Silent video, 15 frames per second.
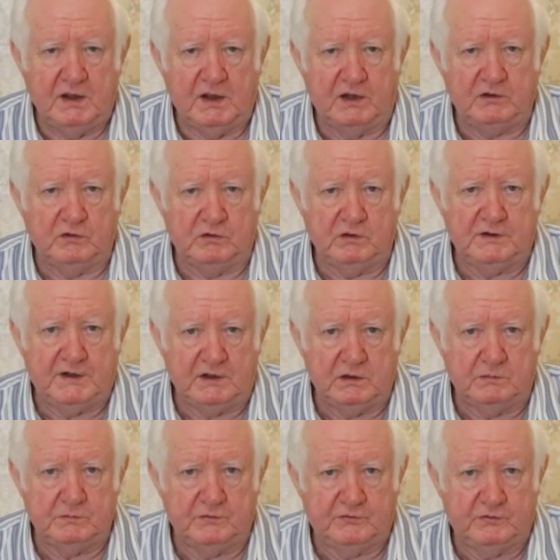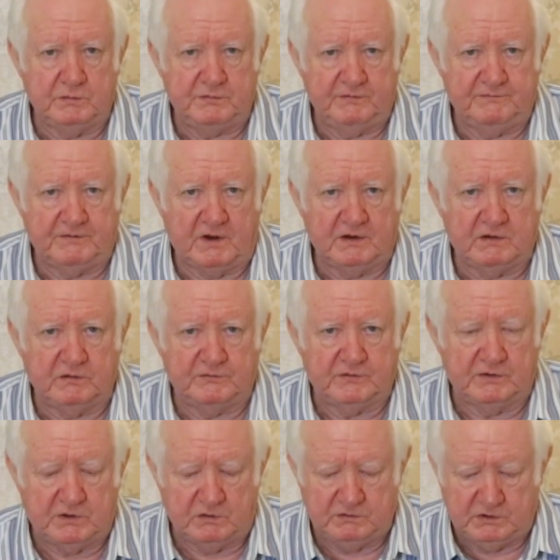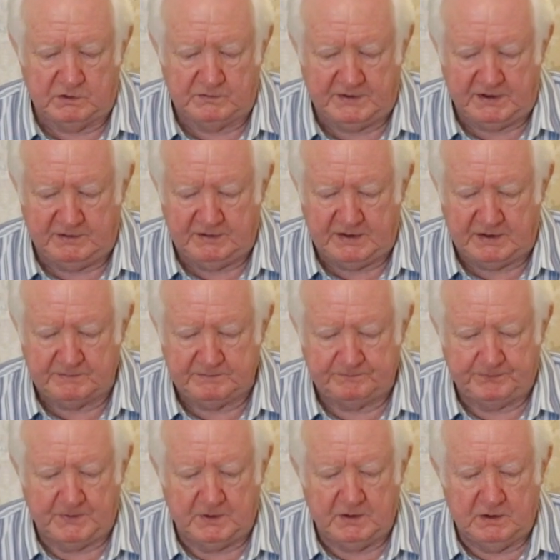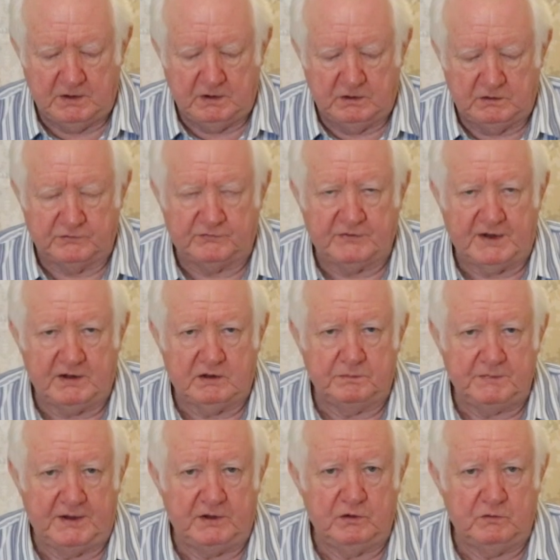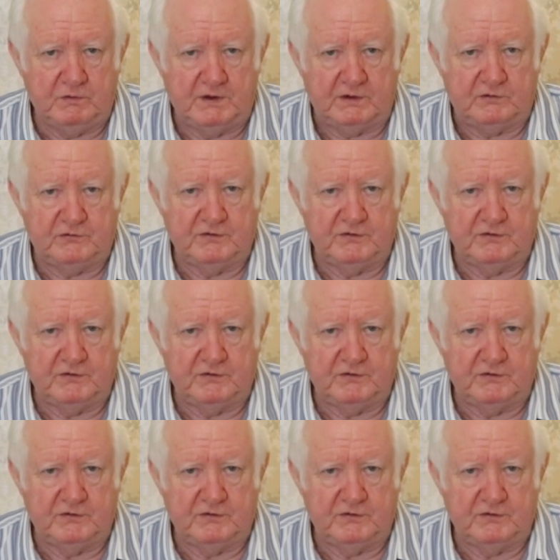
and your lucky numbers could be vital, so don't go without them, because they could make you rich.